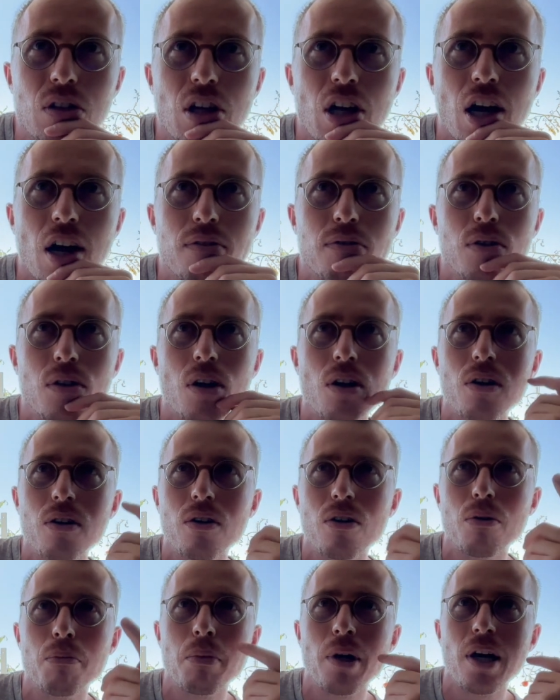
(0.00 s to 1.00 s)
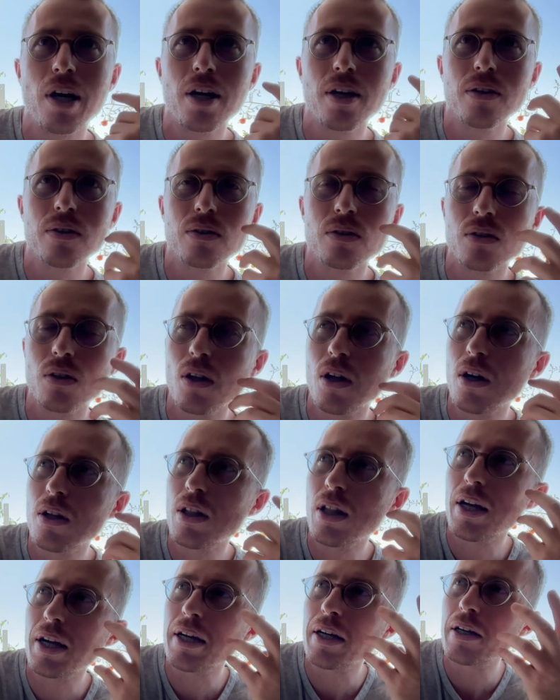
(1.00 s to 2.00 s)
have a lot on our mind, or there's a lot
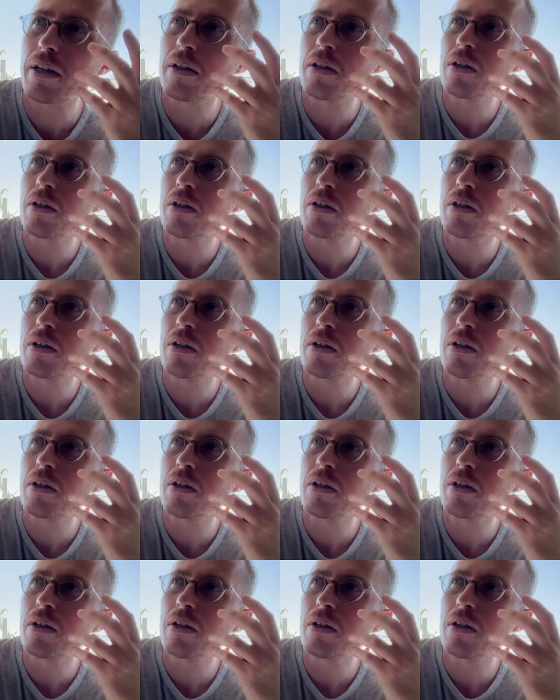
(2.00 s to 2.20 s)
like